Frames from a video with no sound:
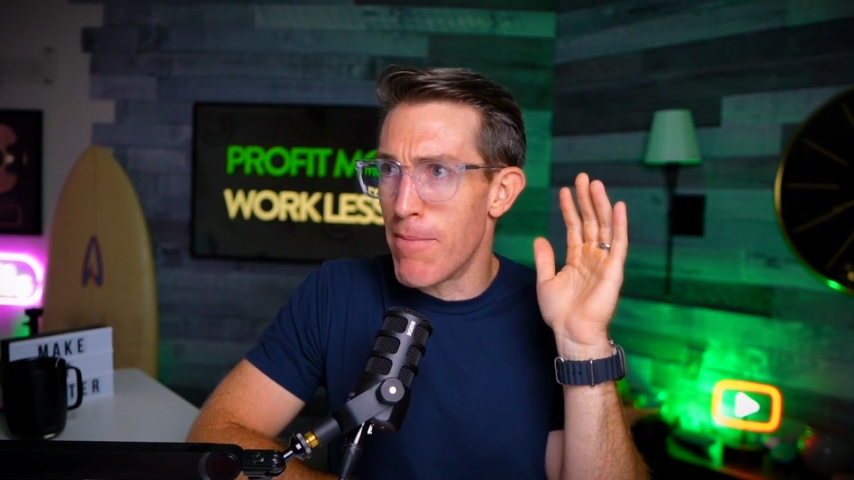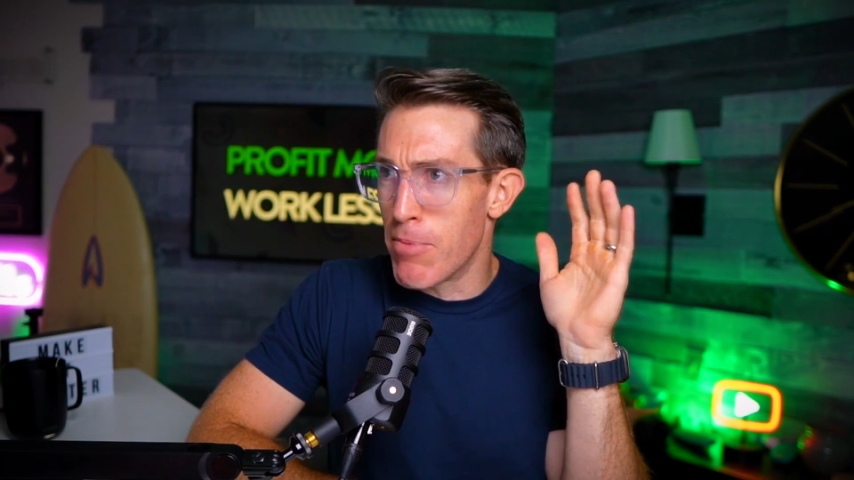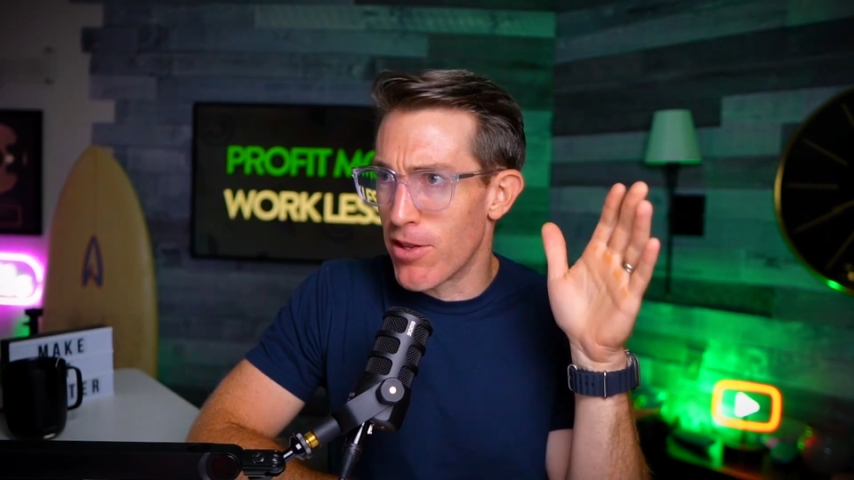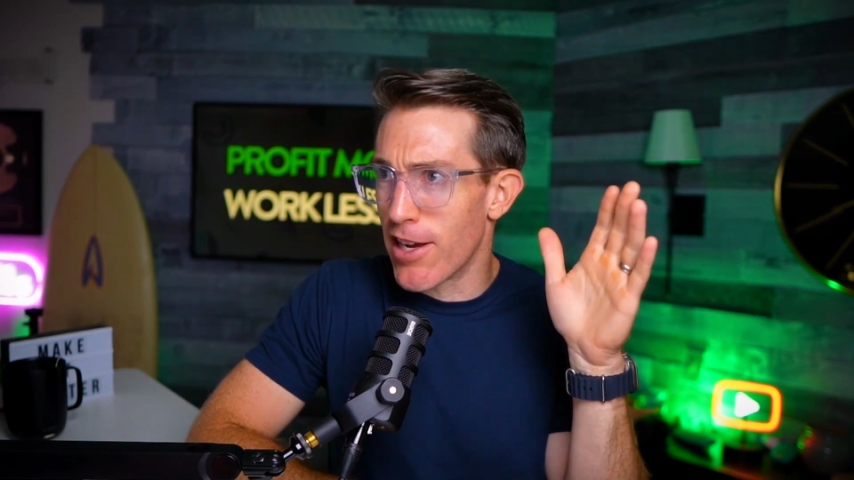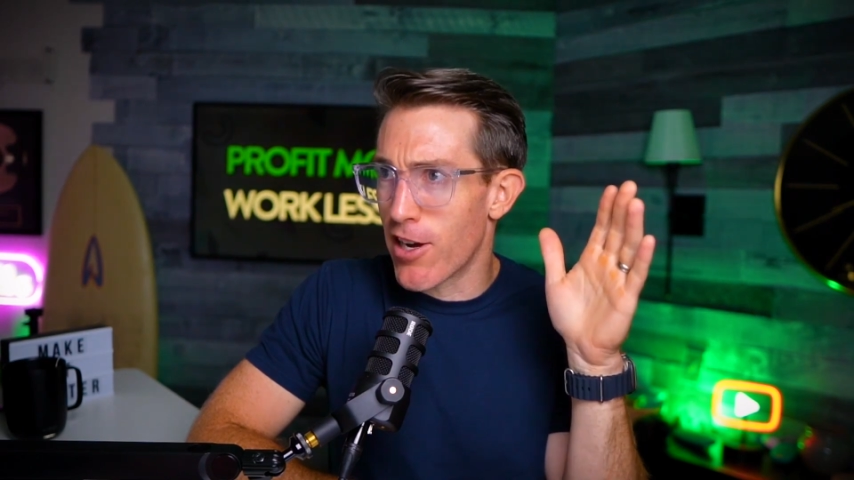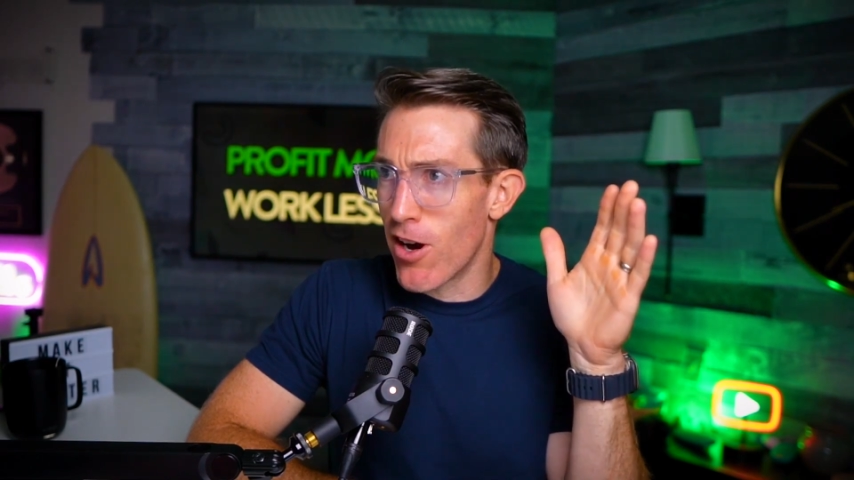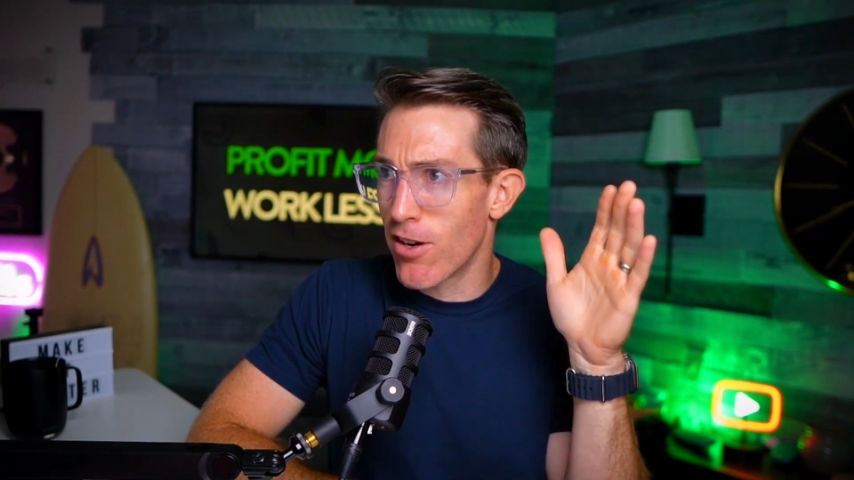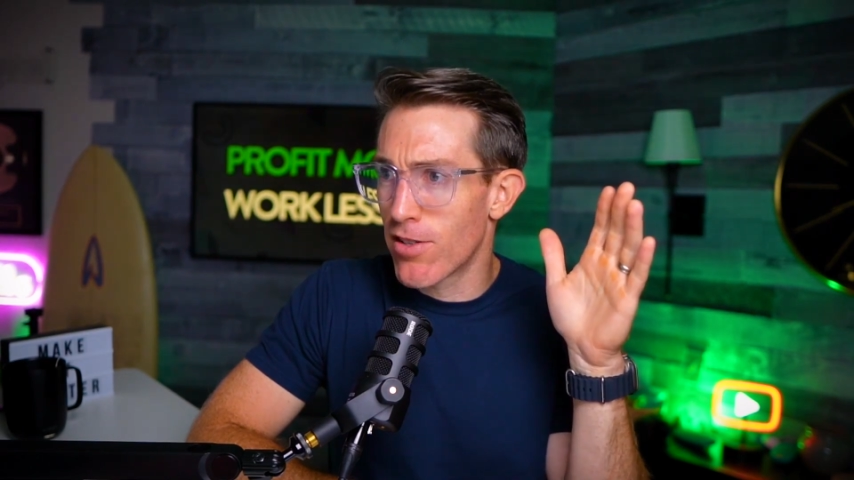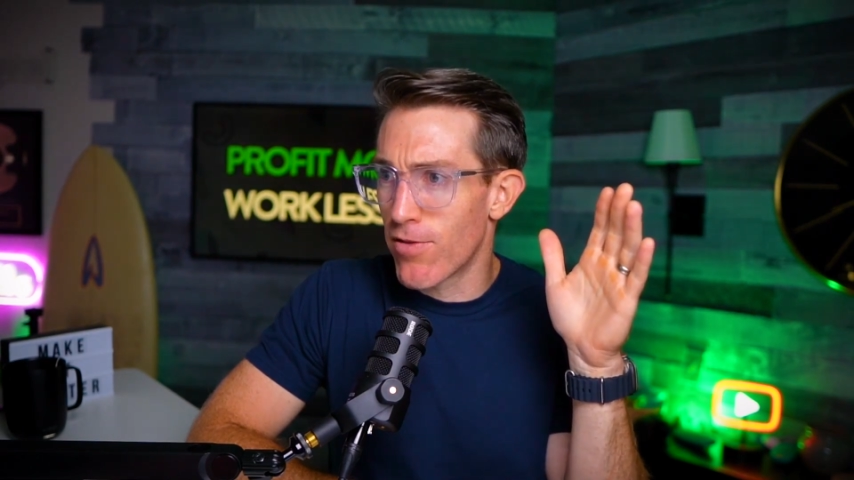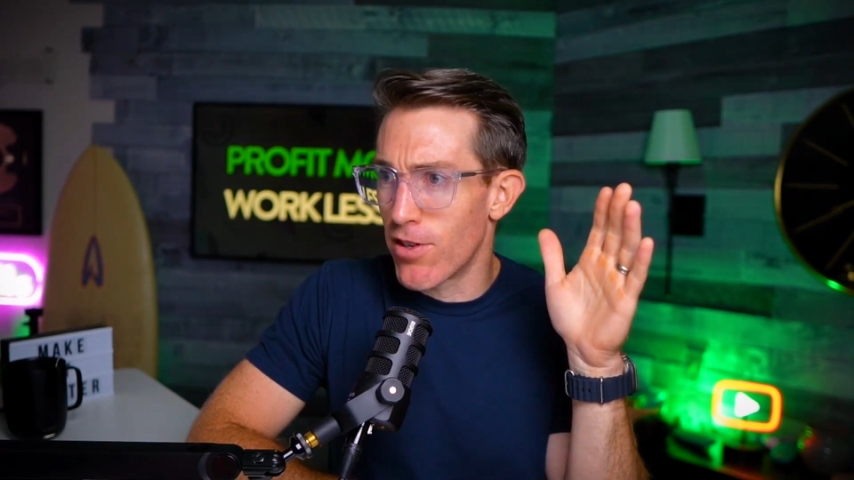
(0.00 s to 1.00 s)
birthday
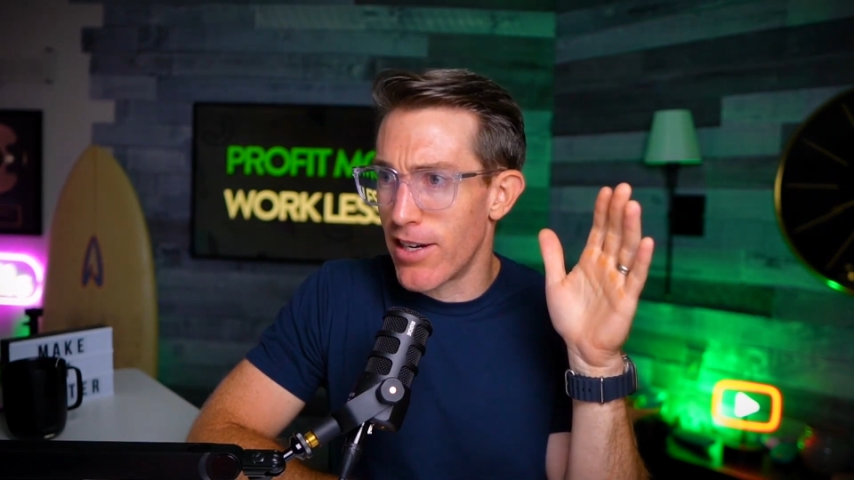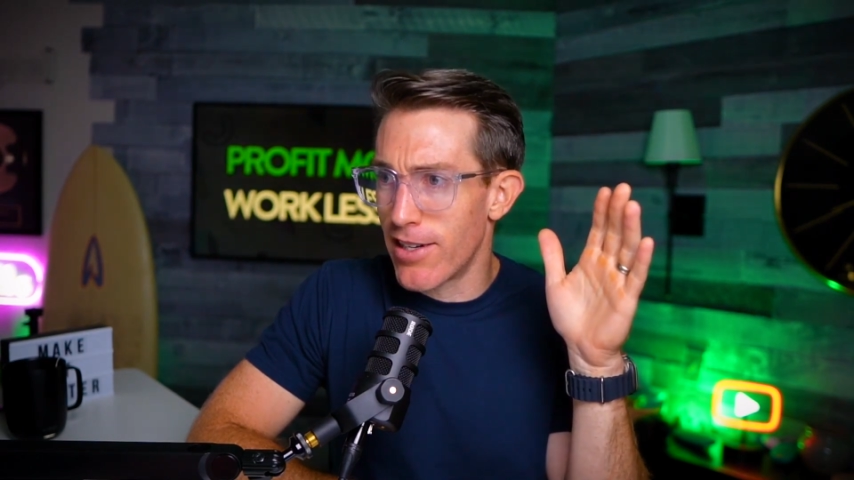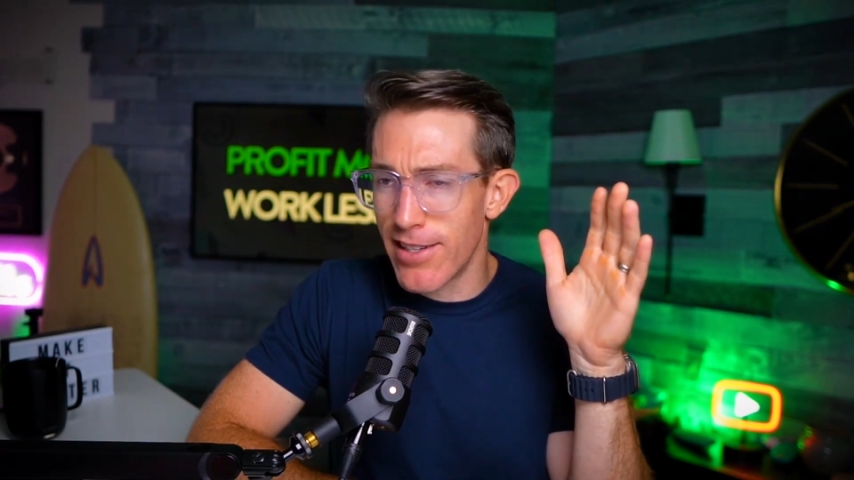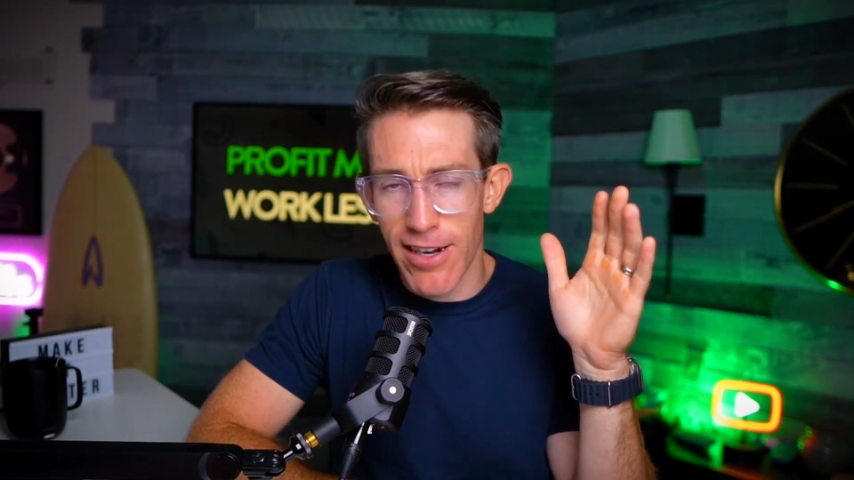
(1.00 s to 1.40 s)
cards for dentists.